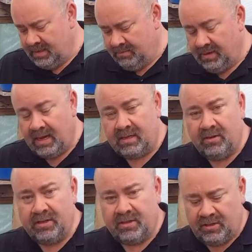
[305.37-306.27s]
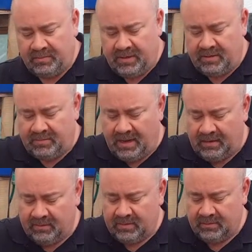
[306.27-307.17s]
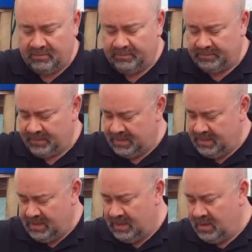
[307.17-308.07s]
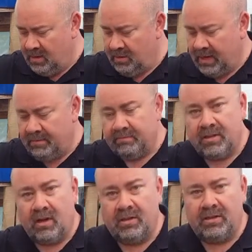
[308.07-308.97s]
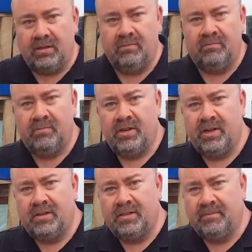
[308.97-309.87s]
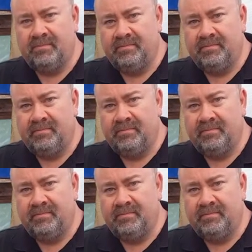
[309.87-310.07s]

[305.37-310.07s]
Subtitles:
we get nicer, sweeter tomatoes. Okay, talk to you soon. Cheers.